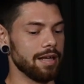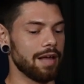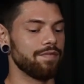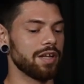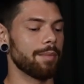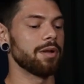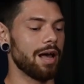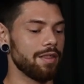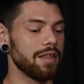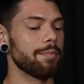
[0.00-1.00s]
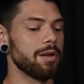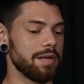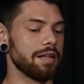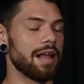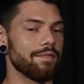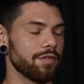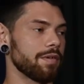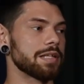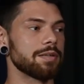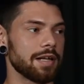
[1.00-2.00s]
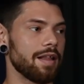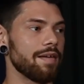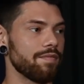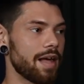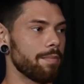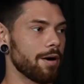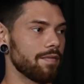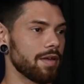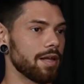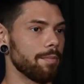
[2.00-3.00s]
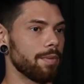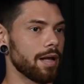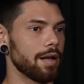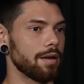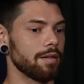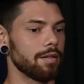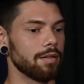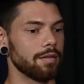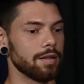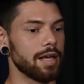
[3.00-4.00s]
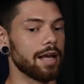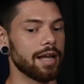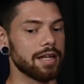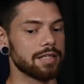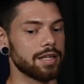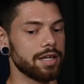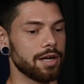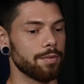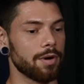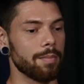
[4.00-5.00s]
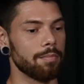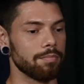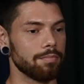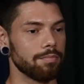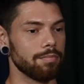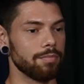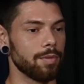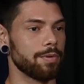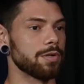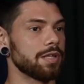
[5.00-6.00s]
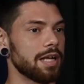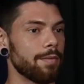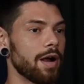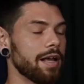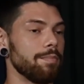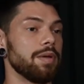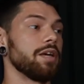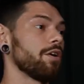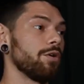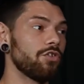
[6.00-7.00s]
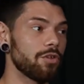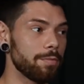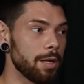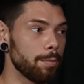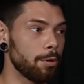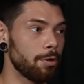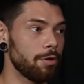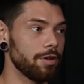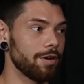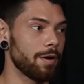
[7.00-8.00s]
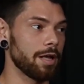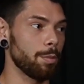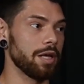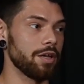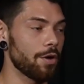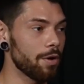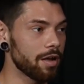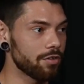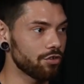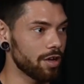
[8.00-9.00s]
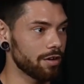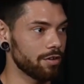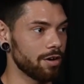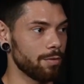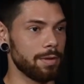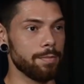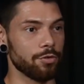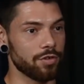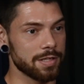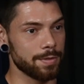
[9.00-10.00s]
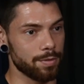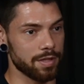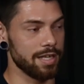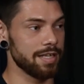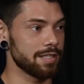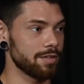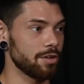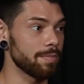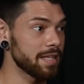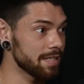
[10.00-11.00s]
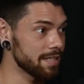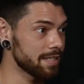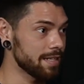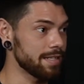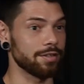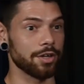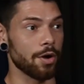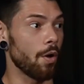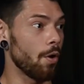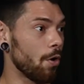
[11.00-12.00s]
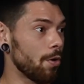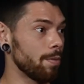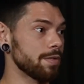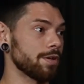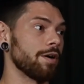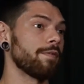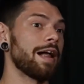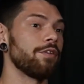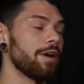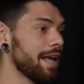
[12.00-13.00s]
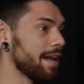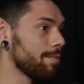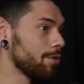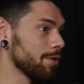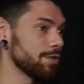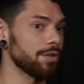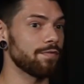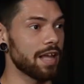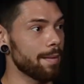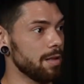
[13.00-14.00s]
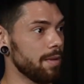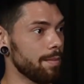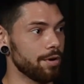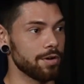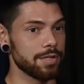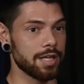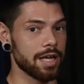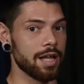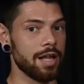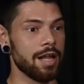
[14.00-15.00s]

think I'm gonna be in that for the rest of my life, that part of it. But yeah, getting to here where I'm the person I am, where I can be a coach to people, I can be a yoga instructor, where people trust me with keys to their businesses and their homes or around their animals or their family members, like